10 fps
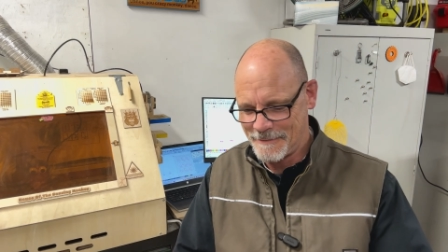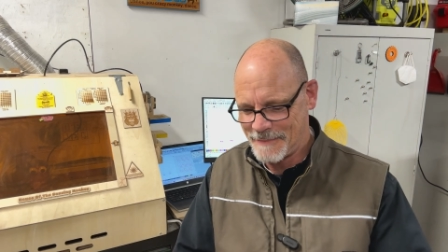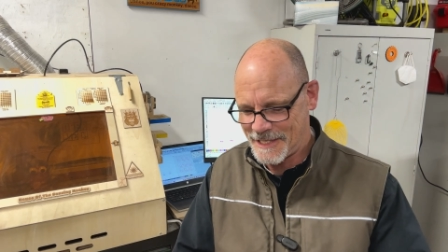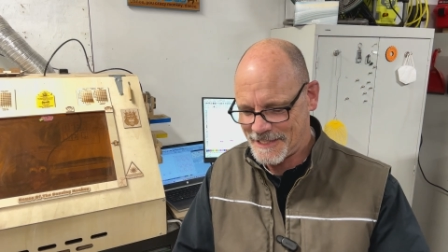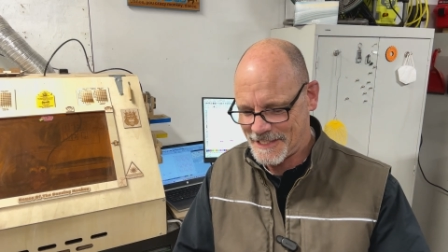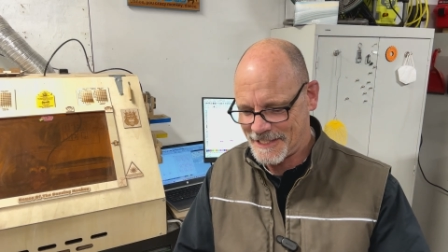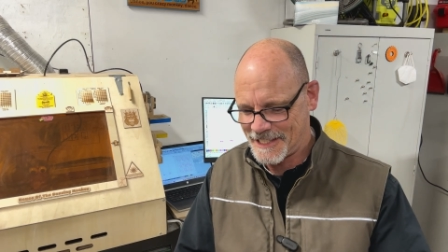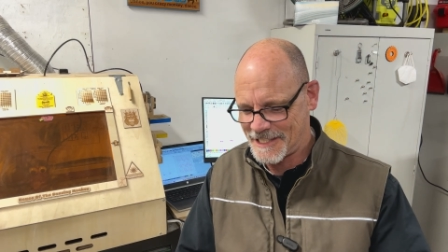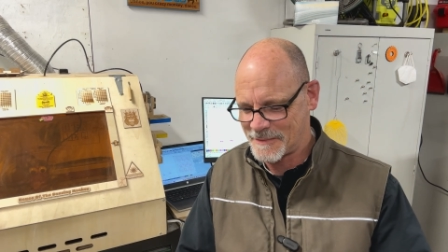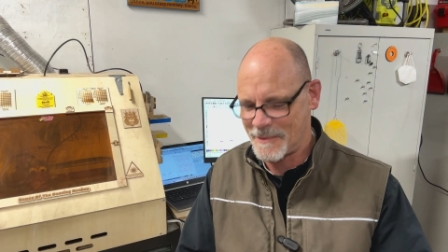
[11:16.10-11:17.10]
but the
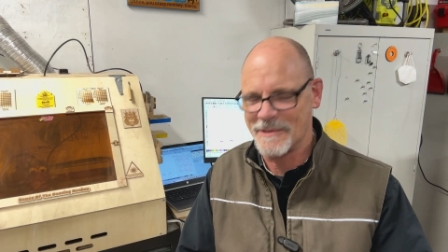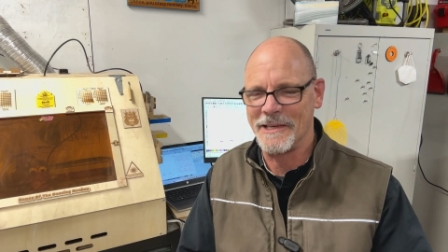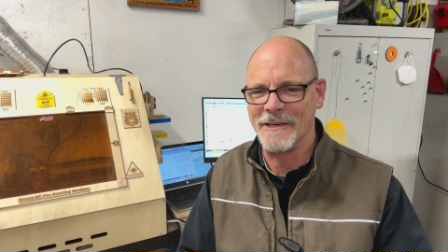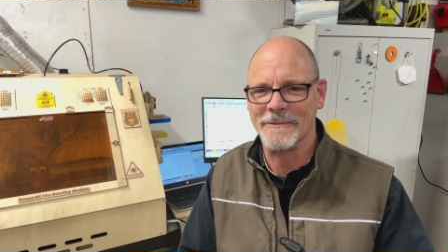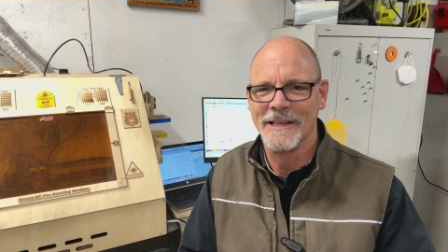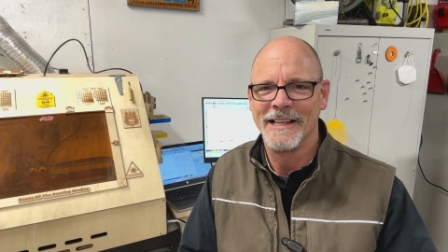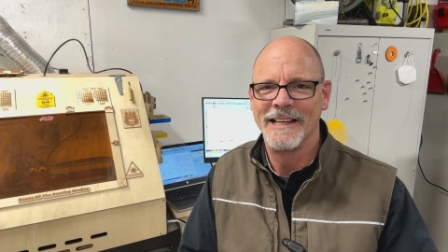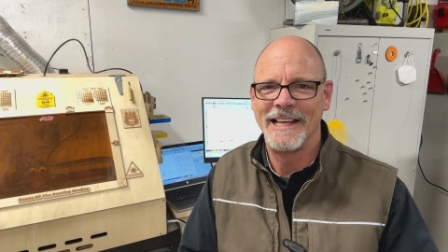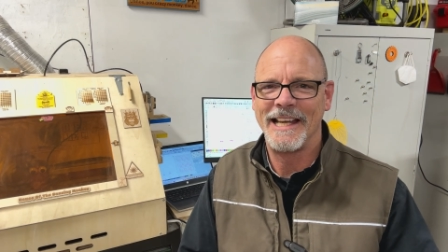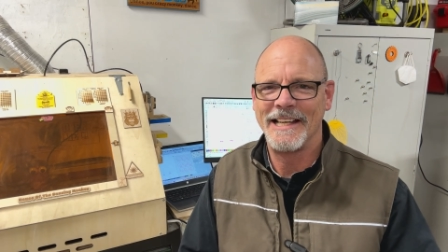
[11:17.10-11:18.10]
kids won't know.
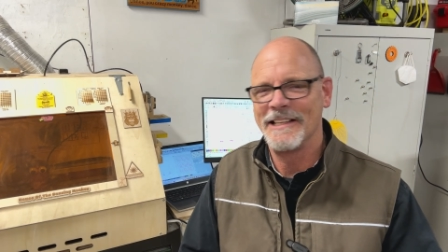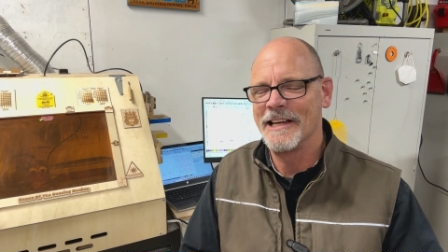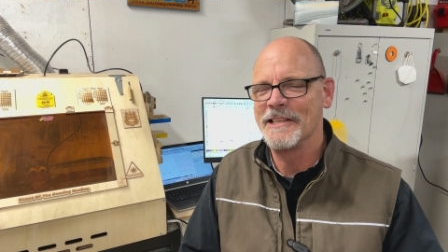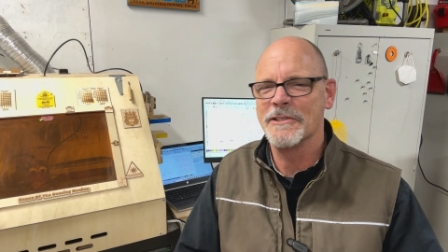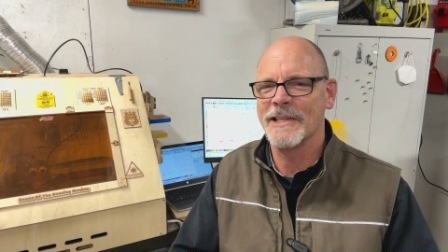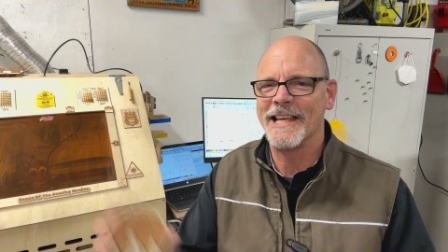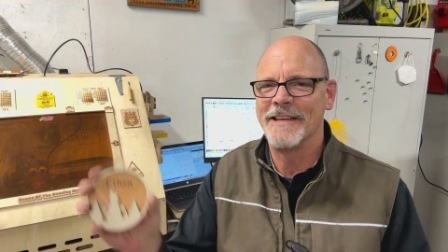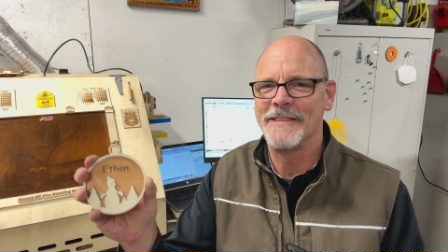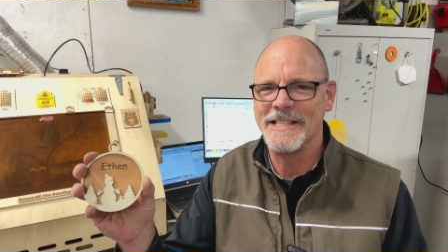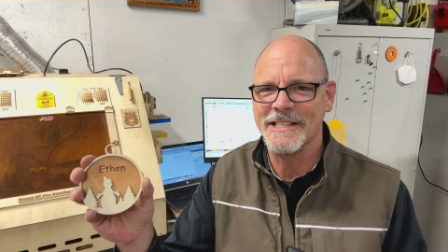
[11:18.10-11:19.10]
And usually I
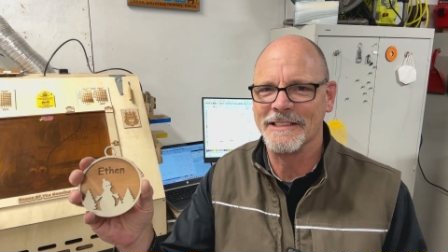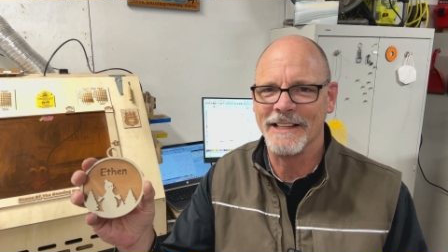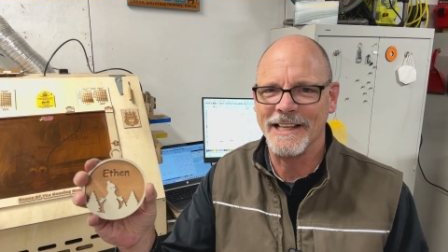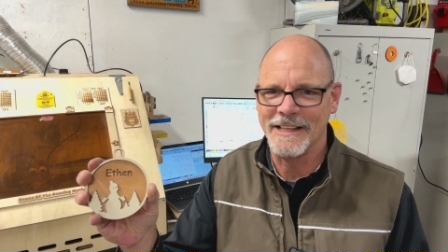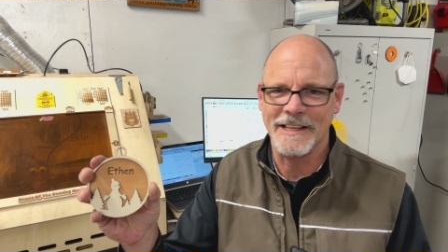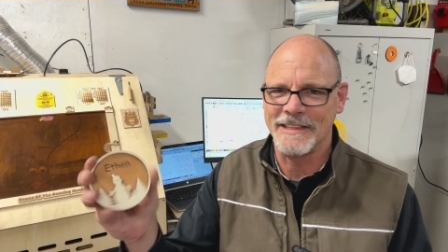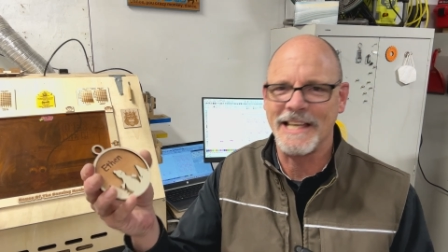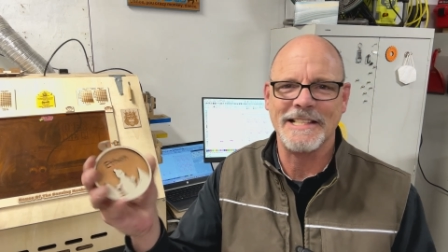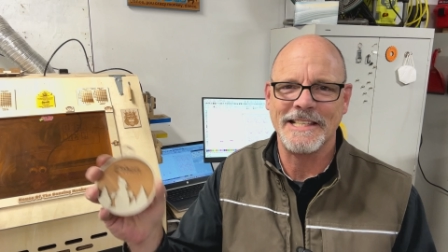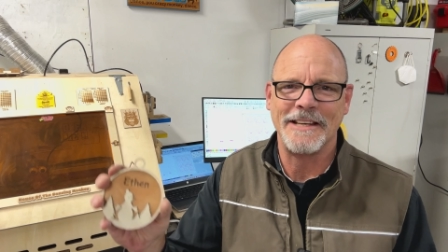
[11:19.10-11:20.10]
give these at like
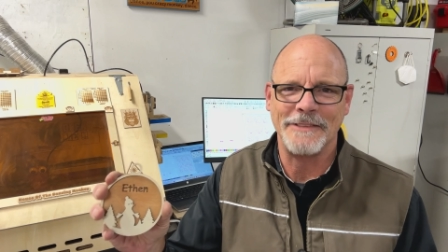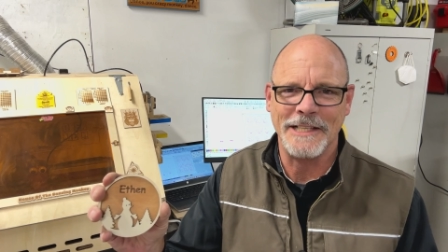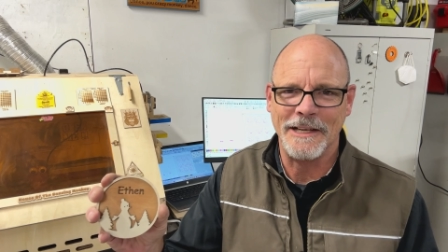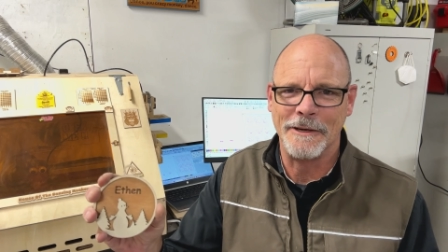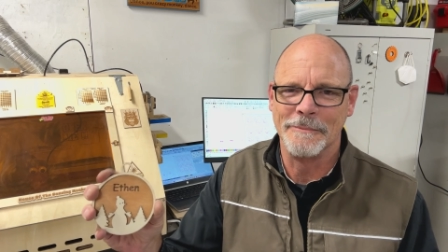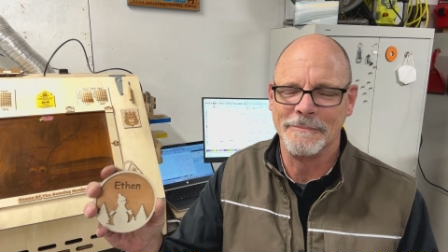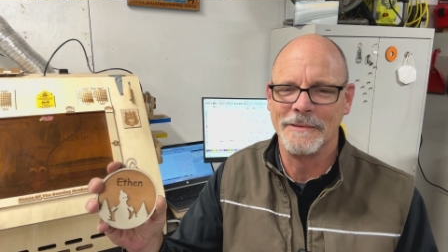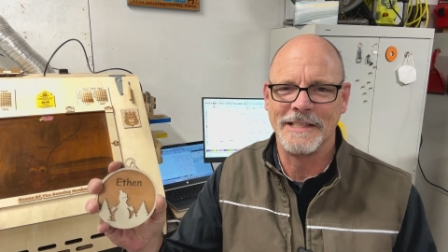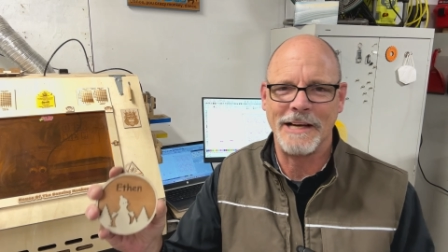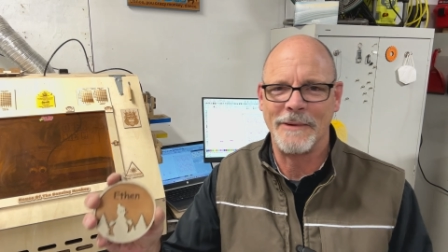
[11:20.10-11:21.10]
Thanksgiving, you know,
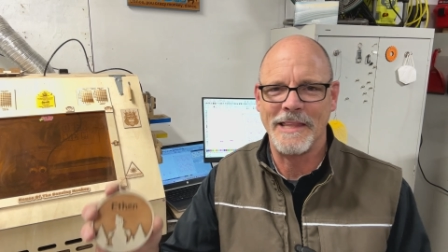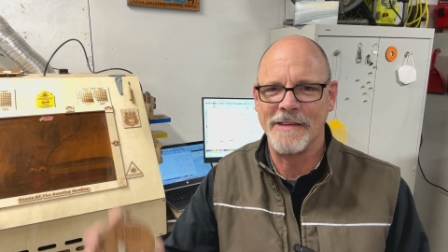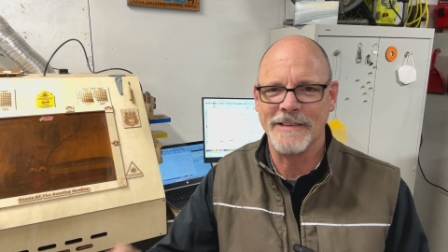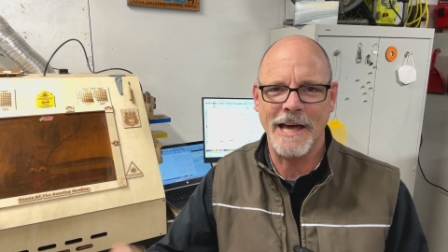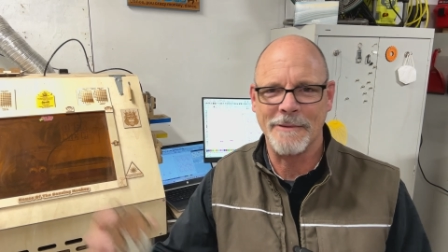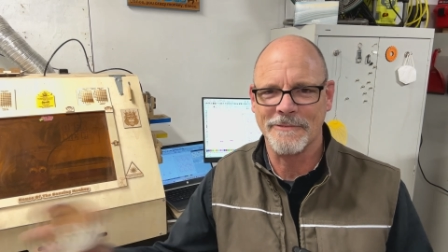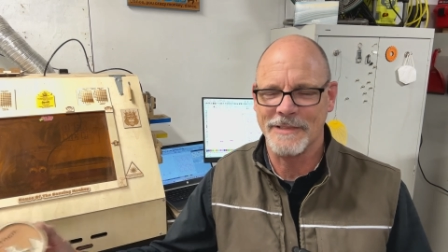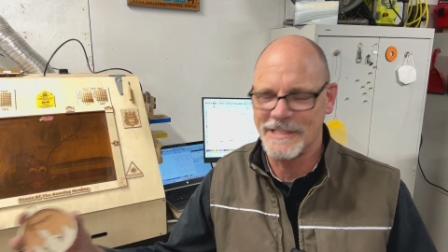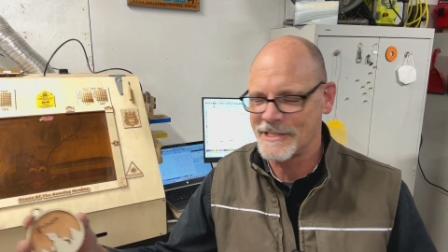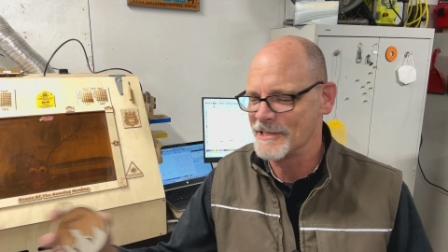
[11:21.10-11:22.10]
that way they've got them for
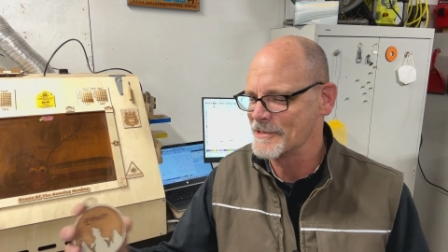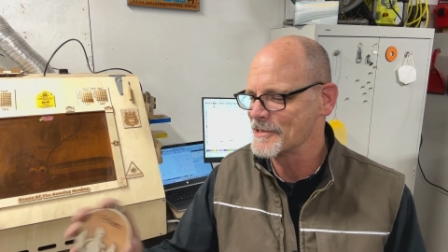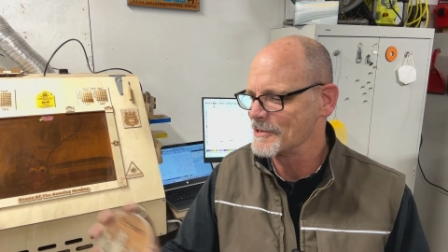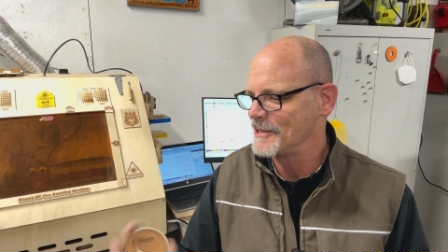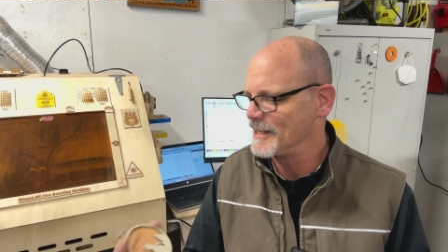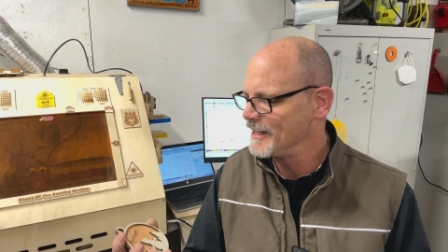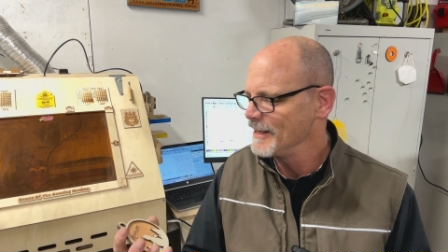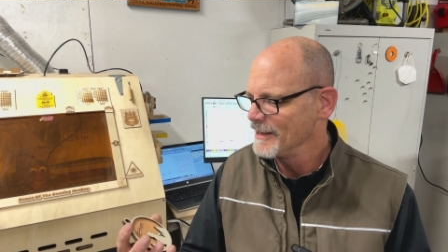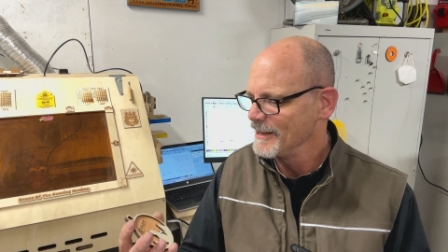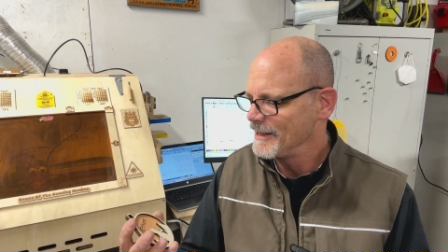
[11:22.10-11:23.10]
this year's tree
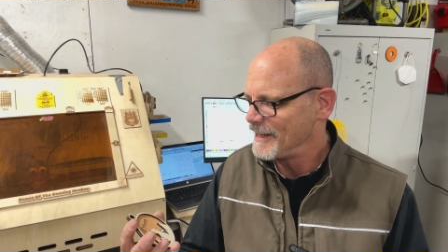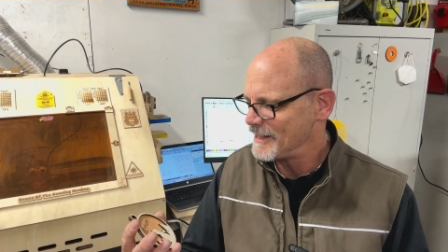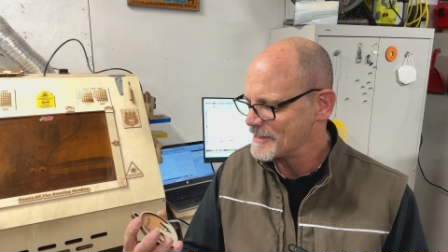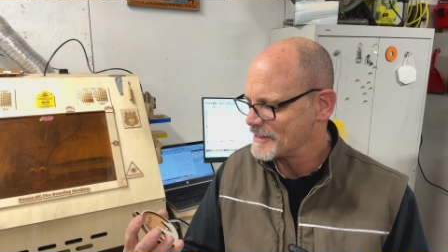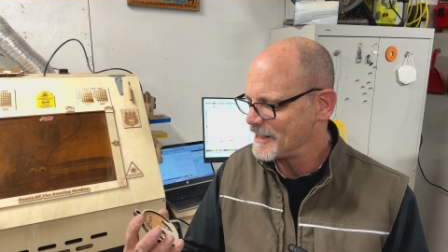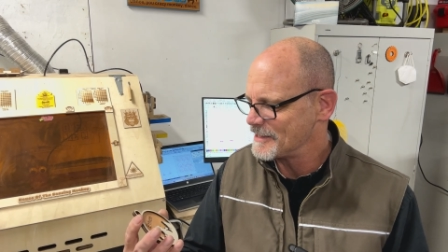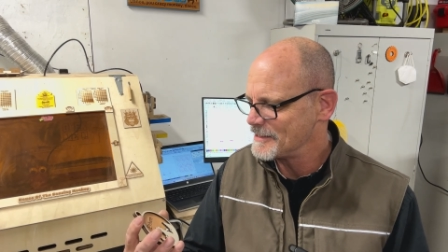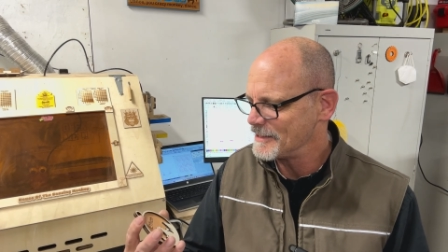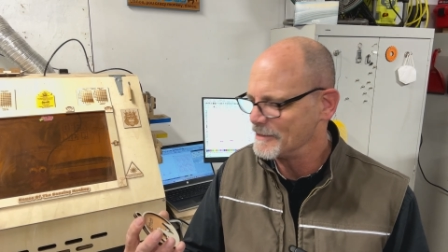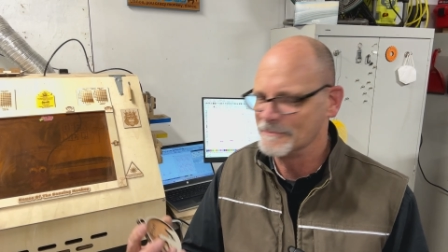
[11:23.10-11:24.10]
and it's not
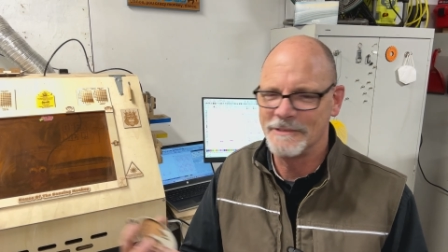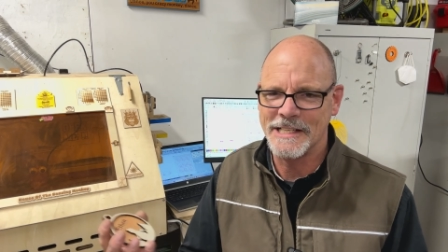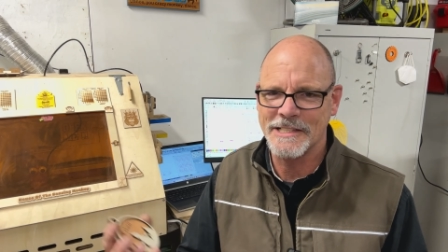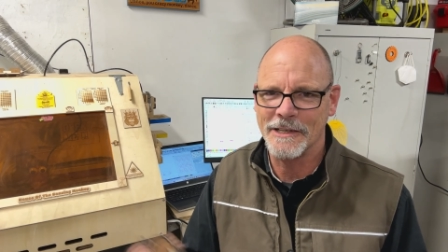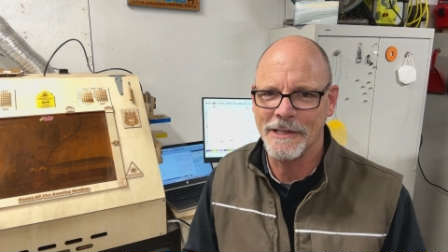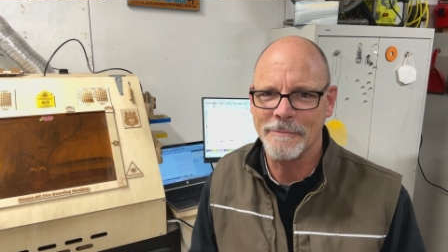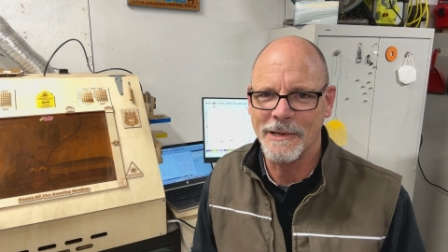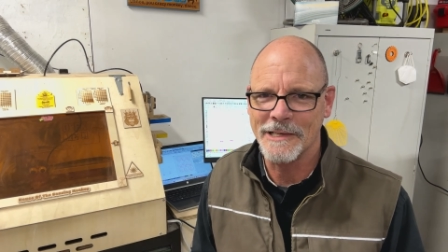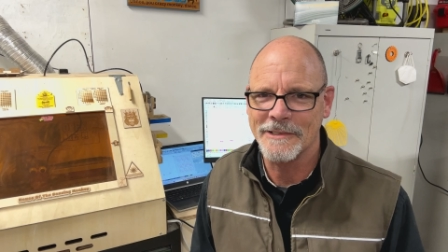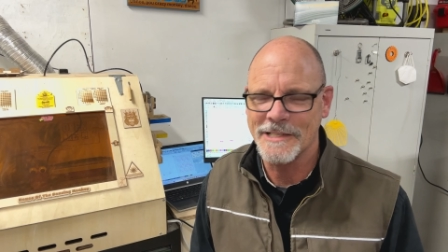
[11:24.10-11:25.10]
necessarily
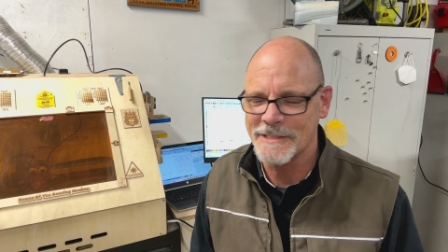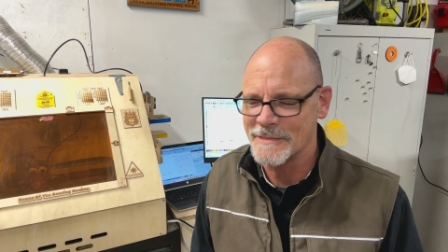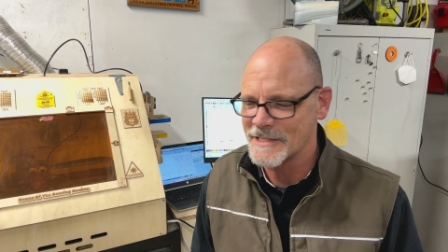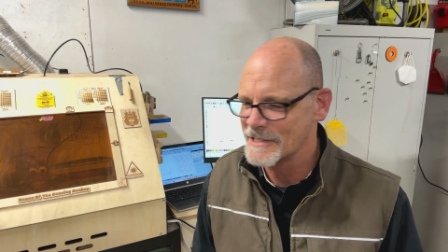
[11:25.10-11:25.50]
part of Christmas.